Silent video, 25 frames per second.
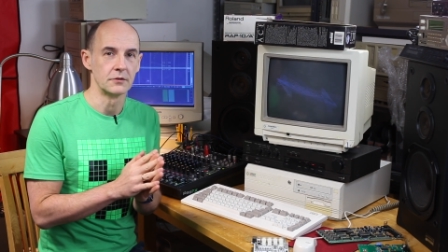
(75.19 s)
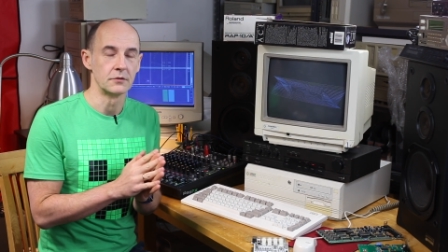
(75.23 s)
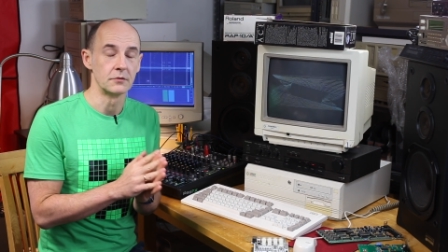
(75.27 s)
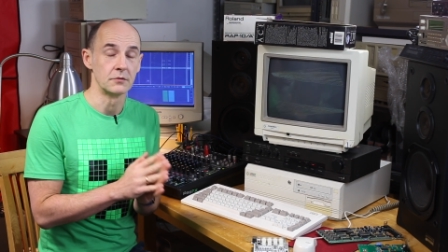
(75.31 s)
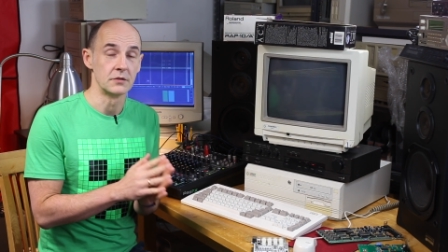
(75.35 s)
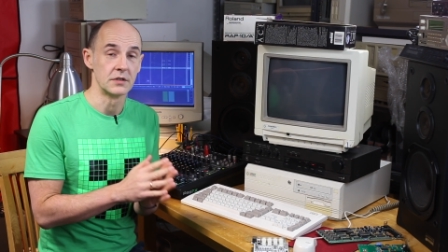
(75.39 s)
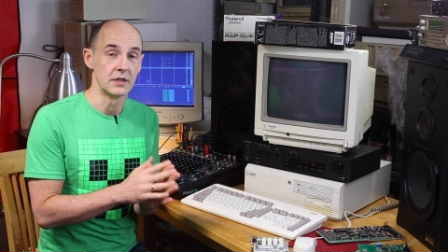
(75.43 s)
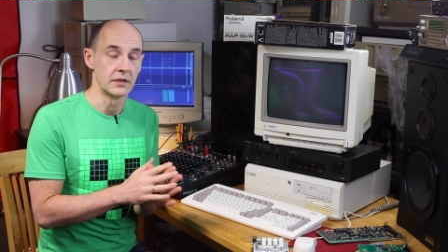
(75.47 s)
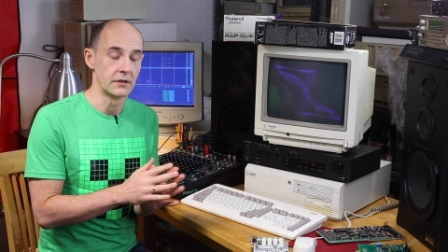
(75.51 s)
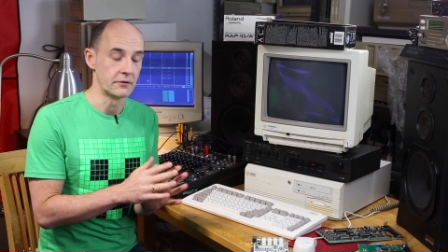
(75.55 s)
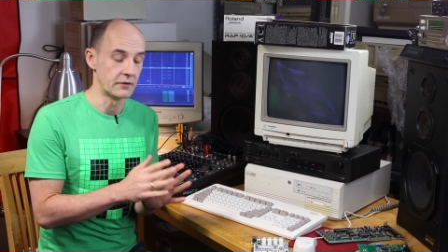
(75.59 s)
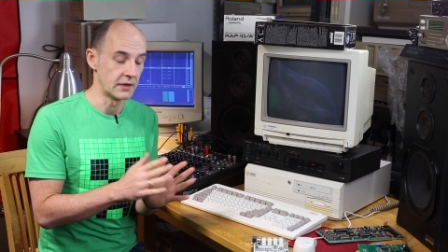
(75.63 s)

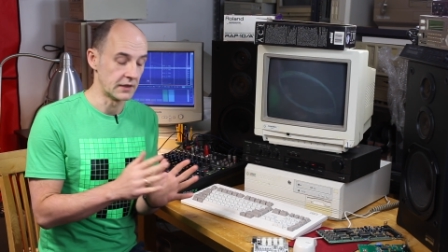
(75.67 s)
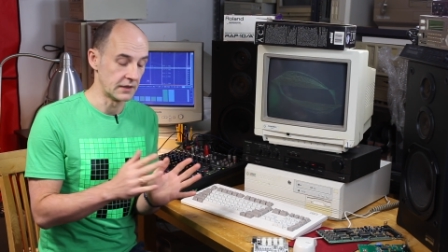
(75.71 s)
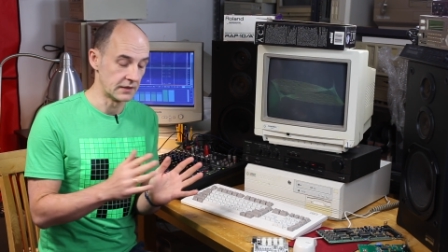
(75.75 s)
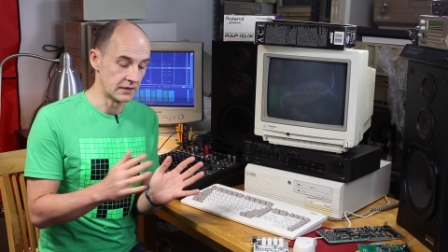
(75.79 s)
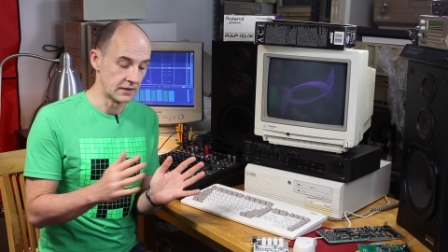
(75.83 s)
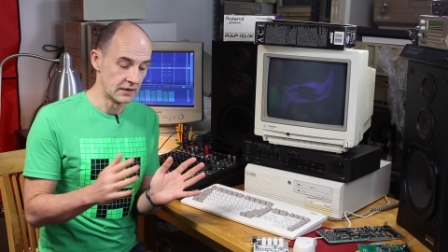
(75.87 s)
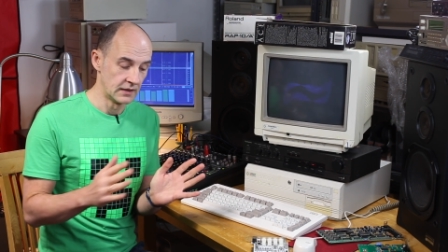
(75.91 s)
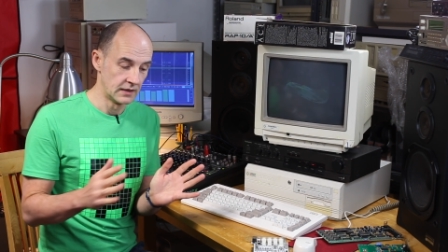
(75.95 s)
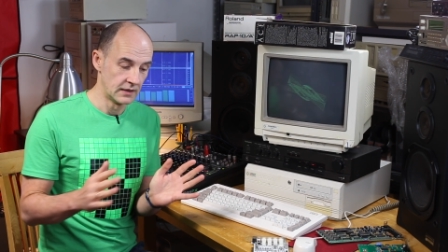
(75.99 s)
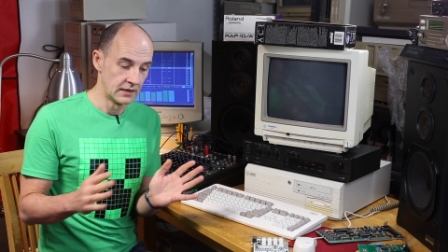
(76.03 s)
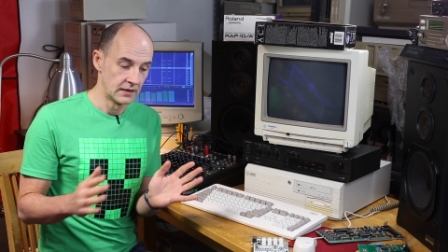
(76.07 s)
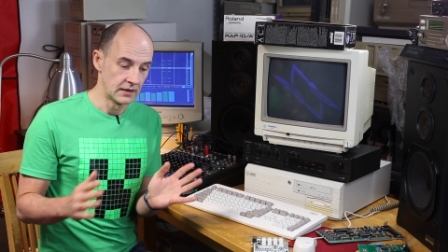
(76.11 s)
to
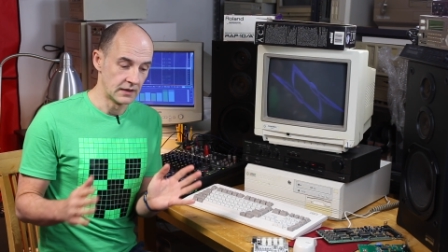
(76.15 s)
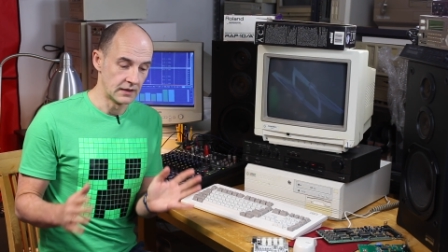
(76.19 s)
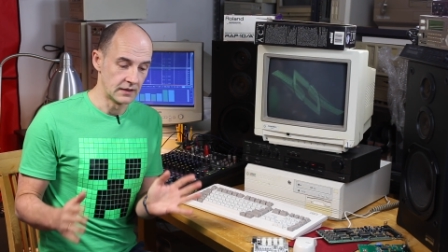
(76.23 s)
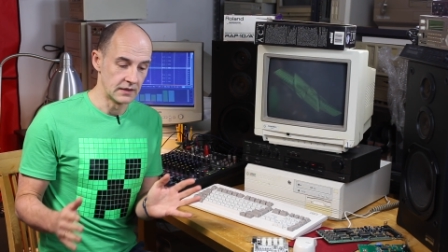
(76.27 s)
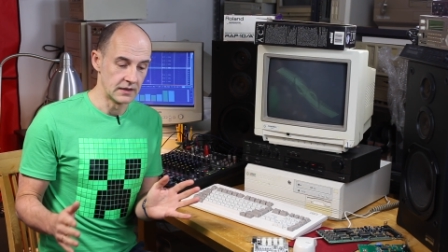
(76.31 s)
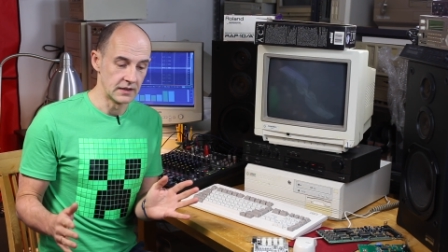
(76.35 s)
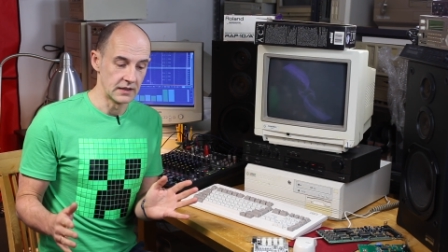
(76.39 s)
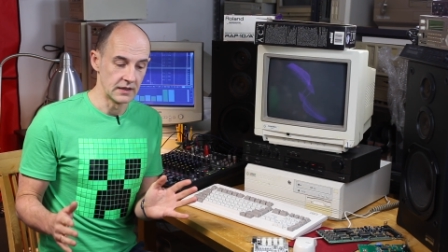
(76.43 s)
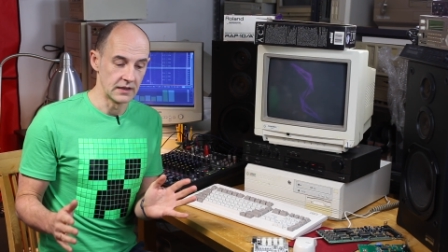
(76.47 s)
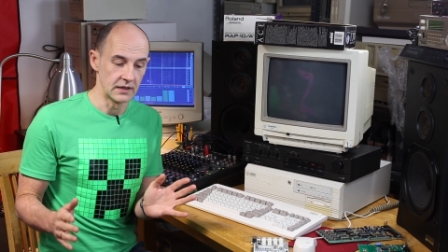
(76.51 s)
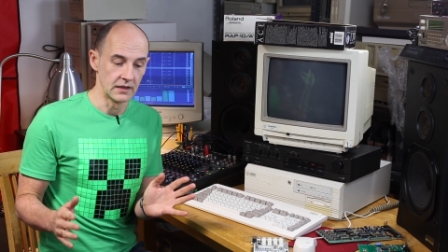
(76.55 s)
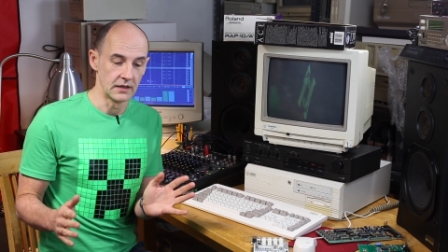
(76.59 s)
generate
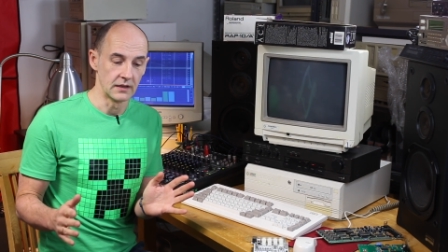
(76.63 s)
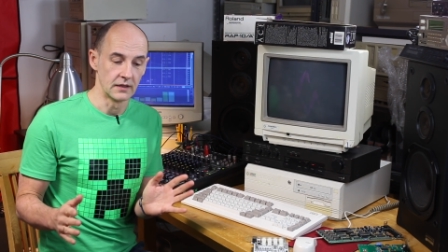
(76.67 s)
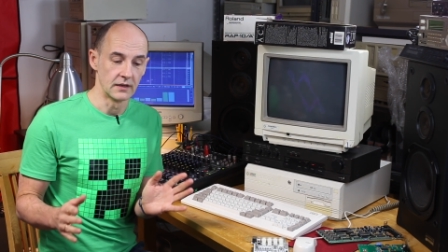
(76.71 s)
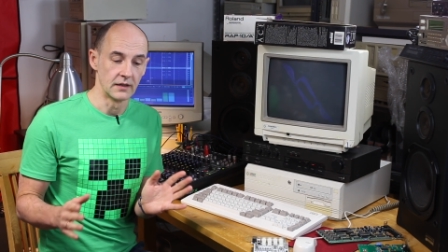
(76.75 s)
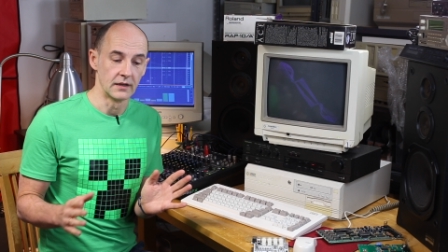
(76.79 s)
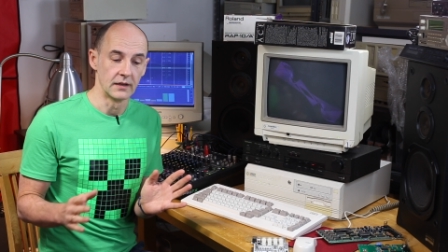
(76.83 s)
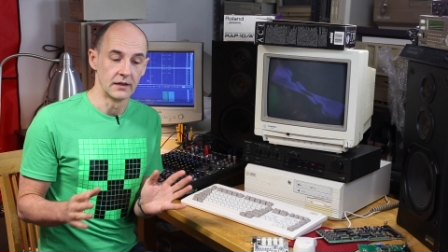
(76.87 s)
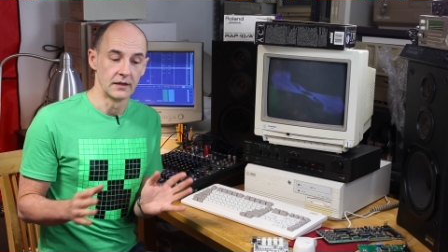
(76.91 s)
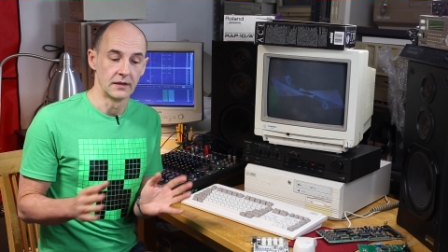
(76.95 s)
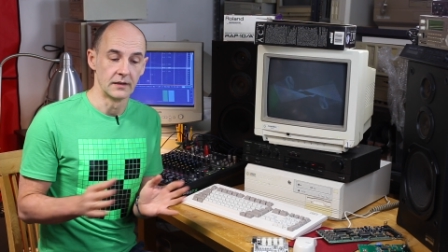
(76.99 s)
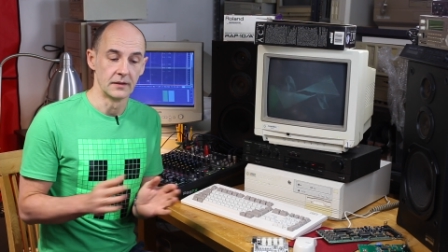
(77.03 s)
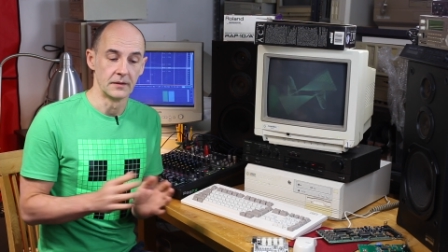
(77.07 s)
the
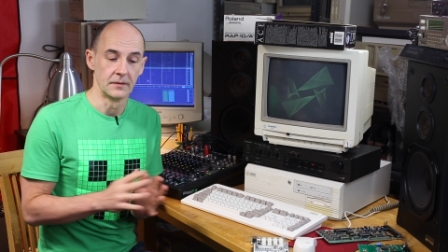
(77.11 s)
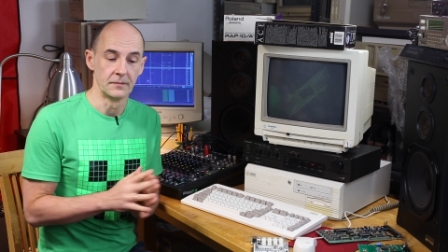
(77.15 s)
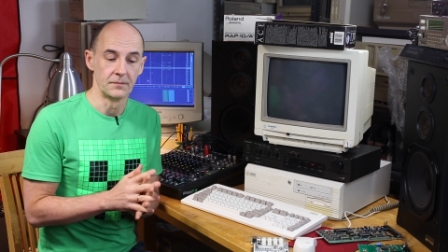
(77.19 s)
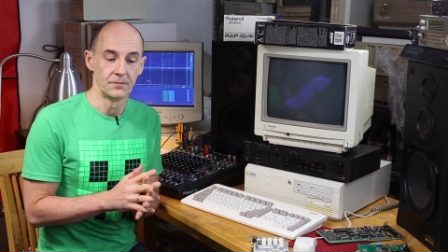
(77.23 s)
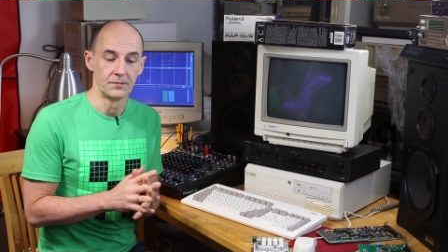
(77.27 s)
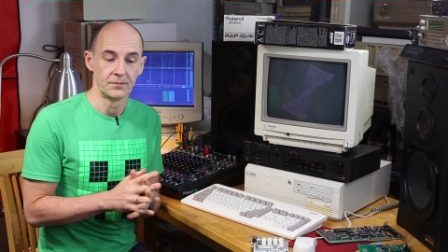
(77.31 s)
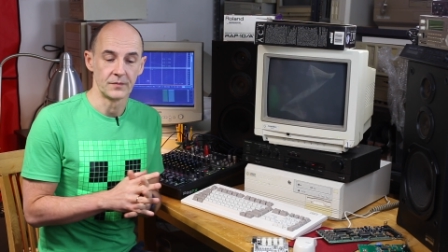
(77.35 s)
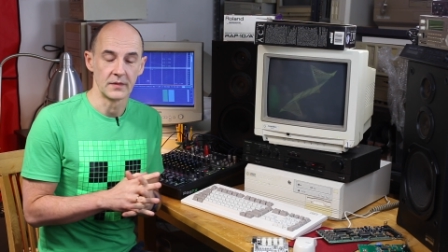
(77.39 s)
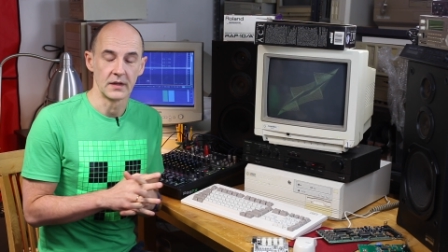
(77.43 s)
uh,